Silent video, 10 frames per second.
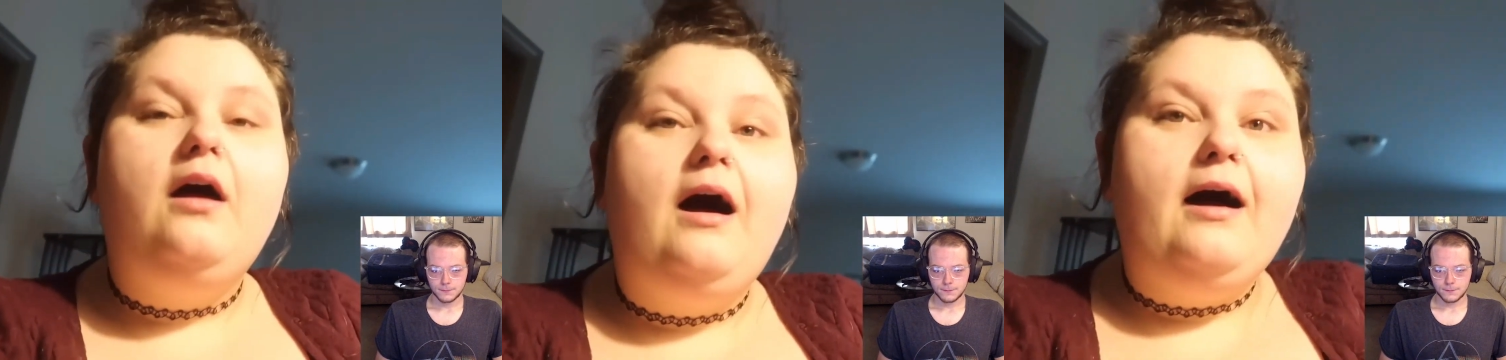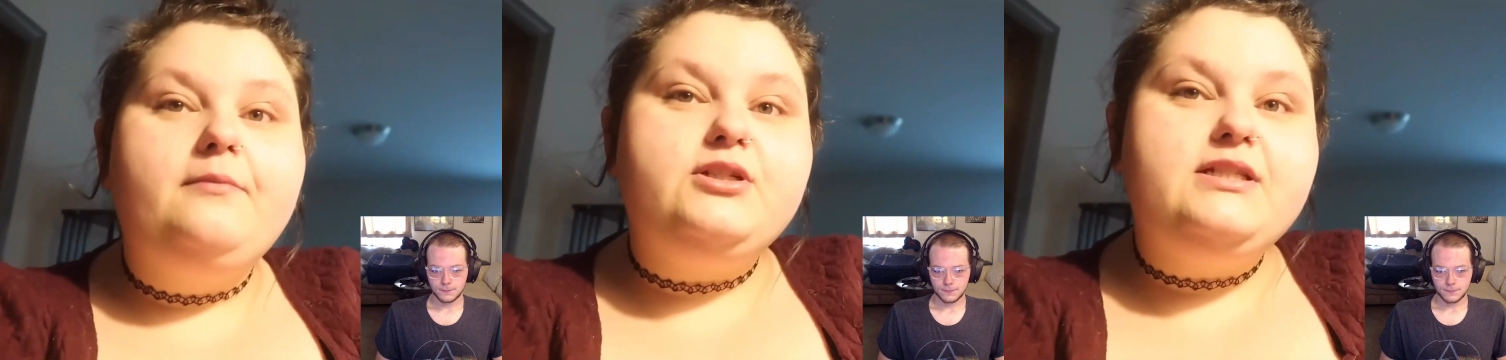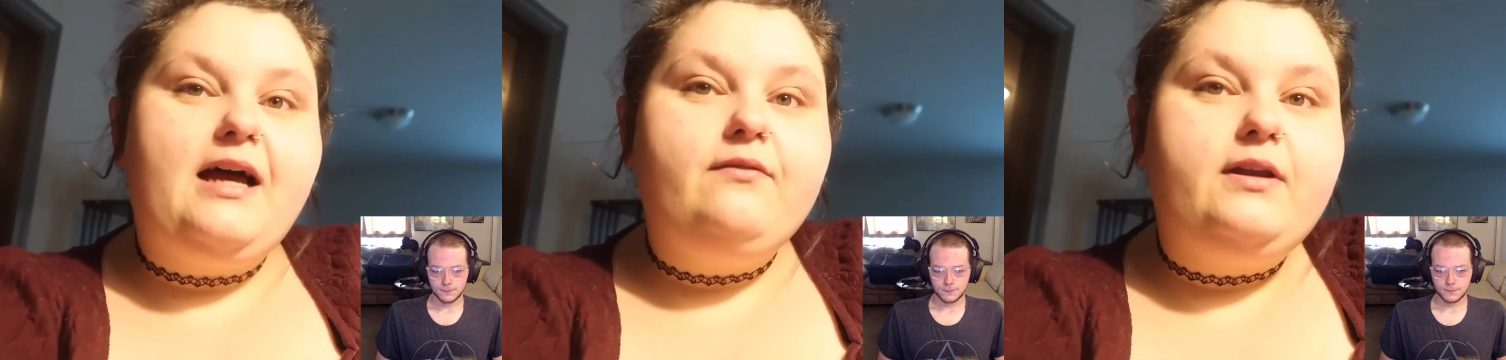Speaker 1: I'm just
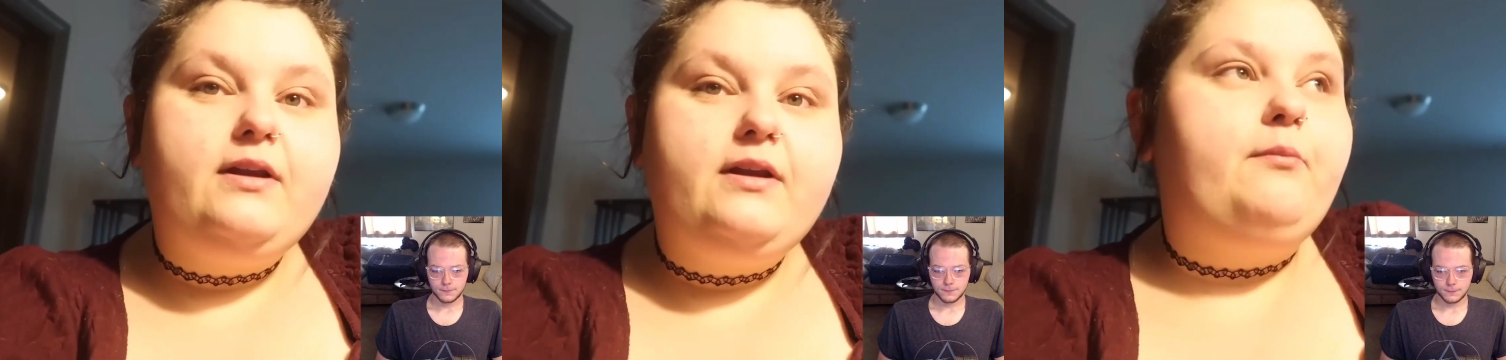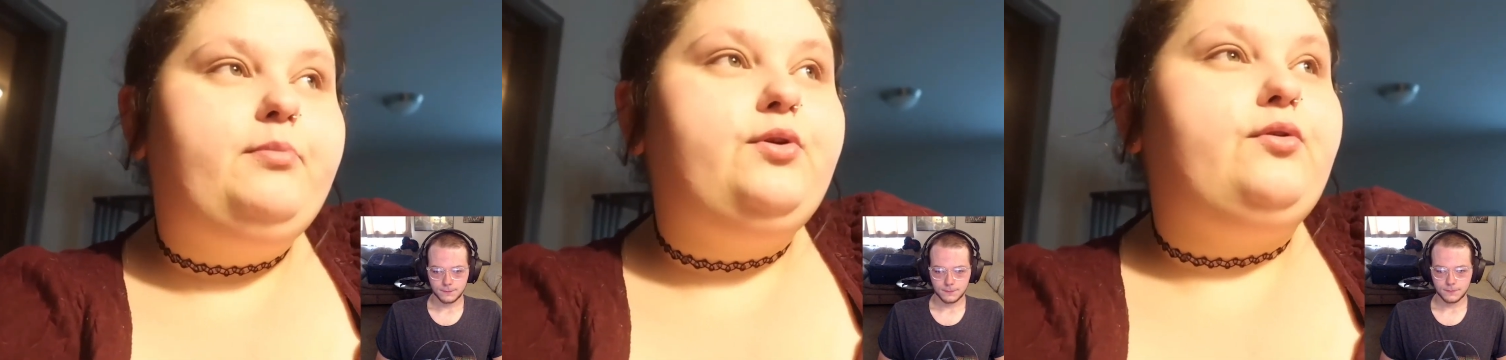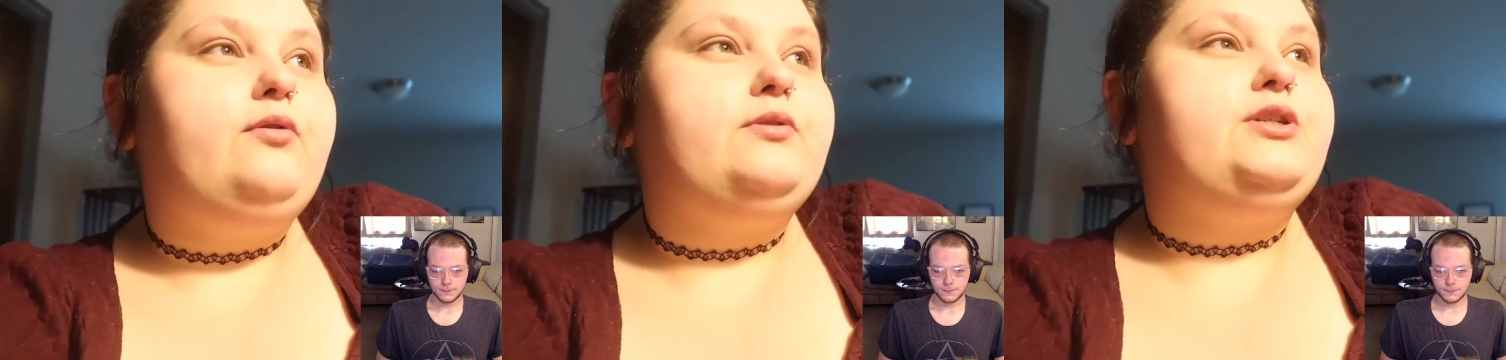having a cup of
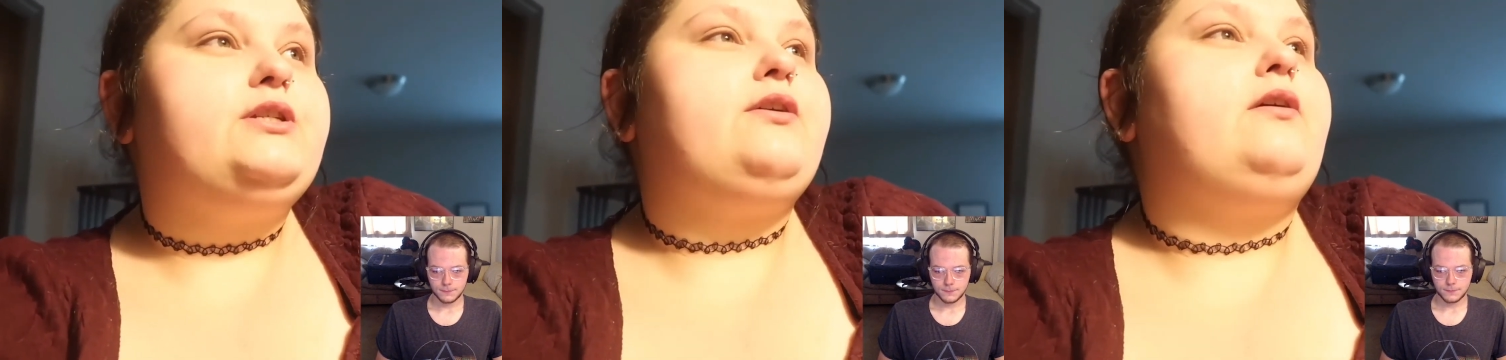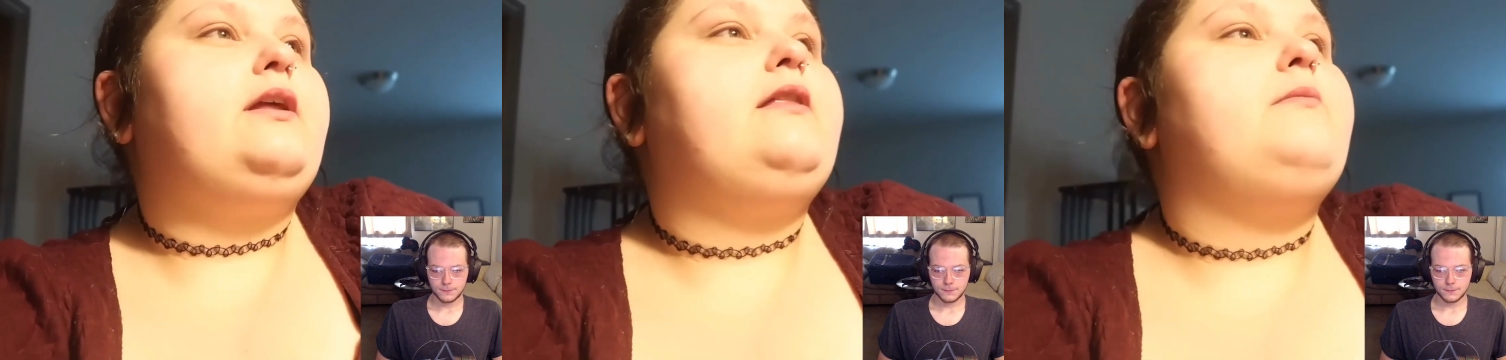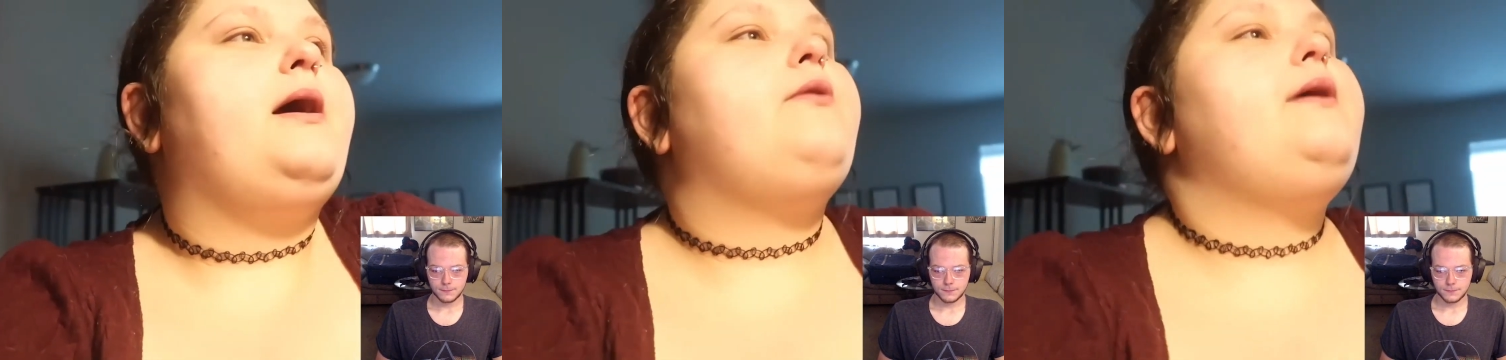noodle, which is currently in the
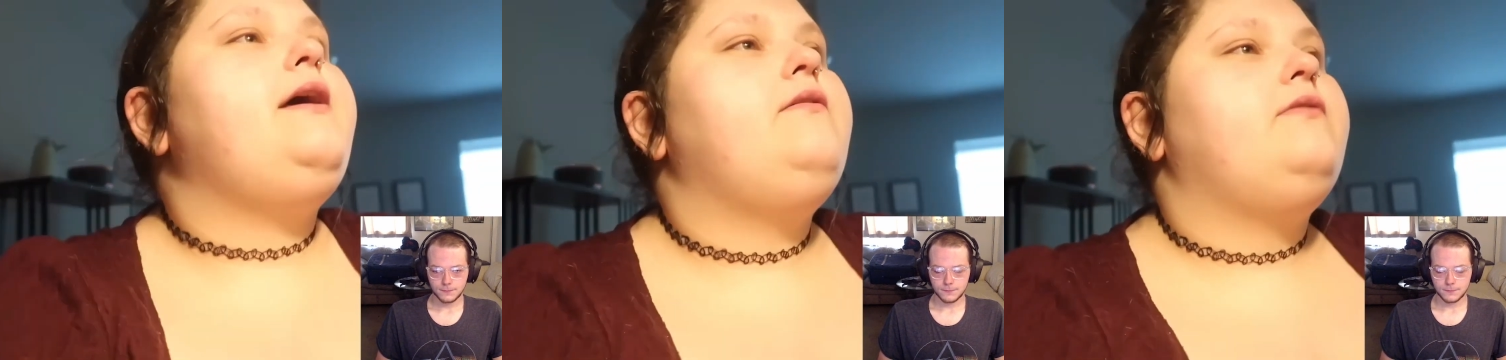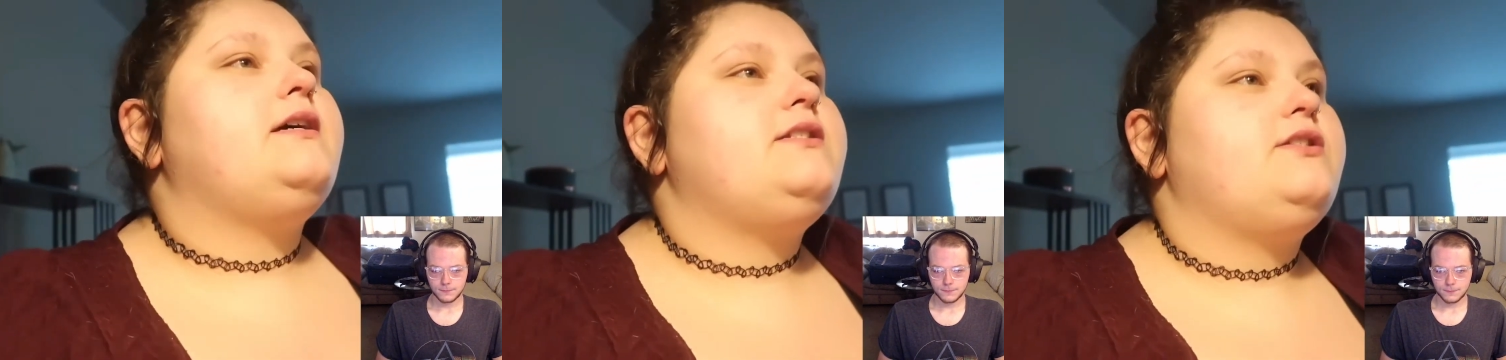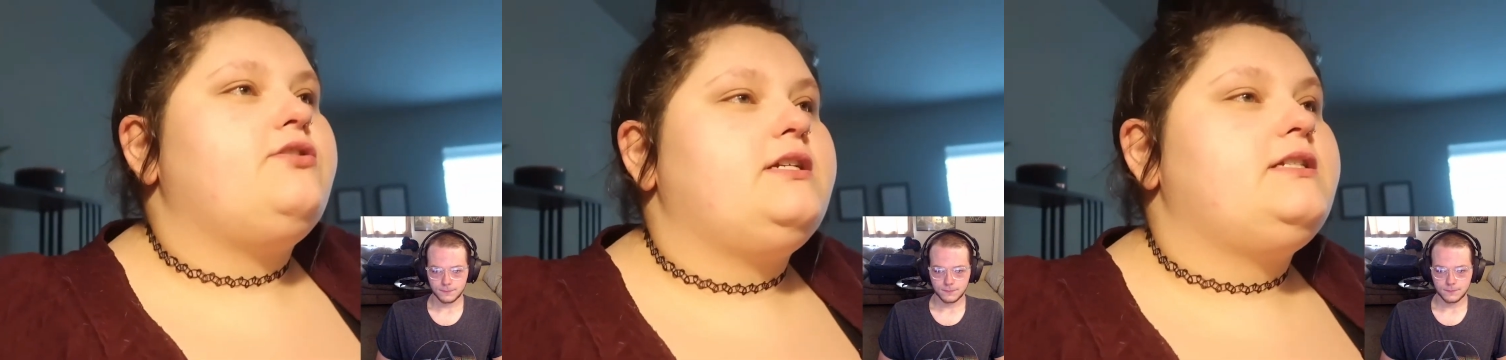microwave. It has
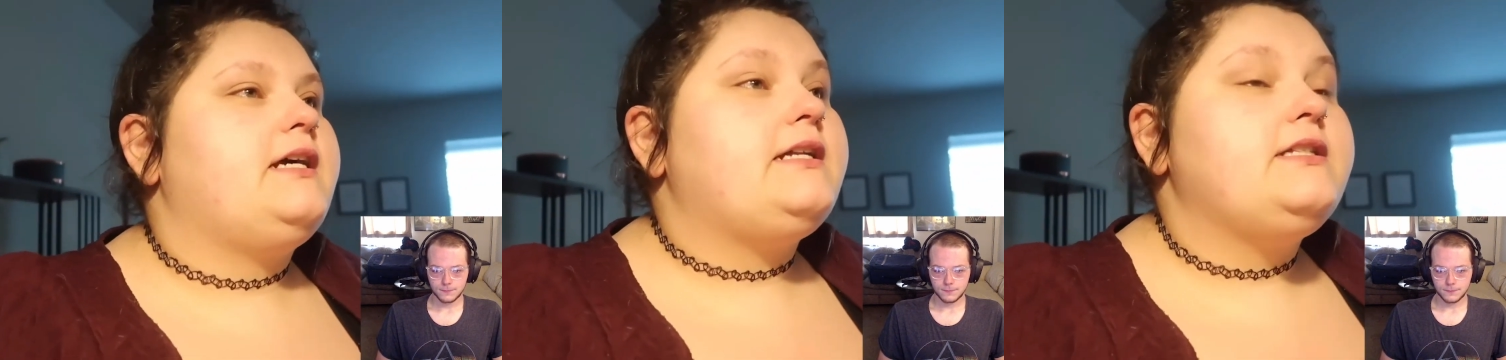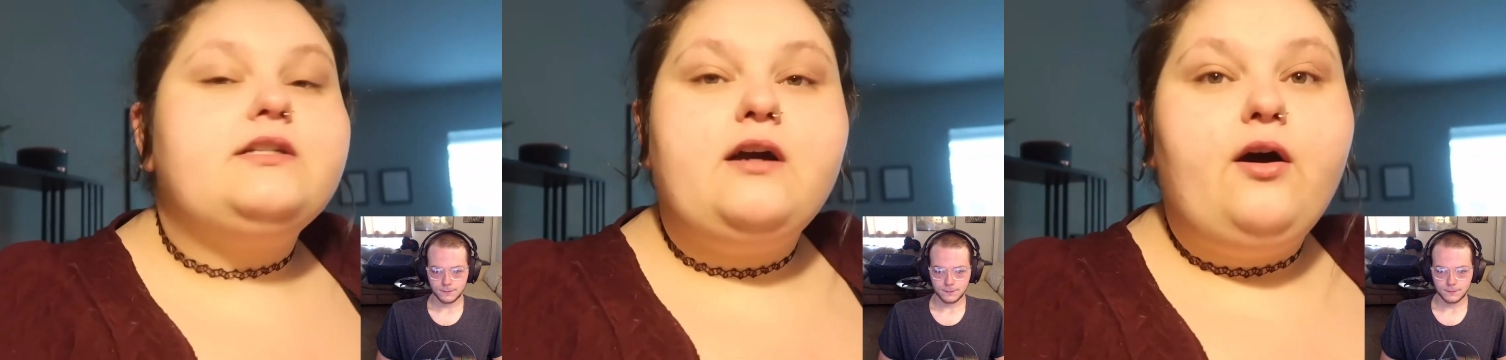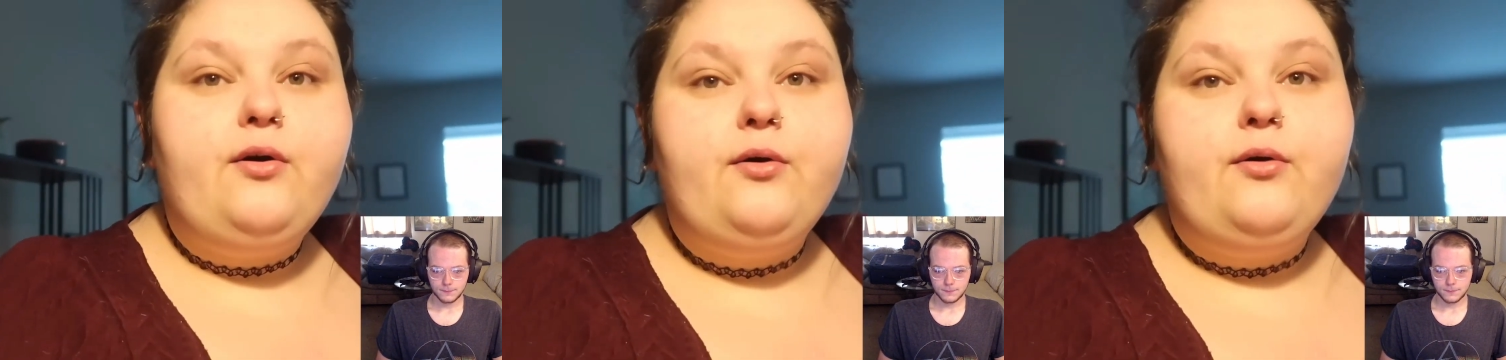30 seconds to
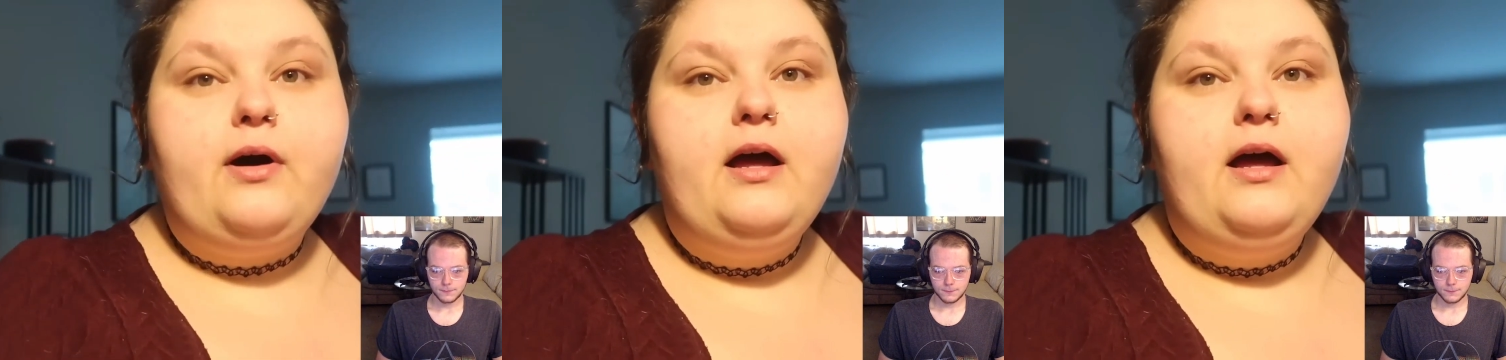go.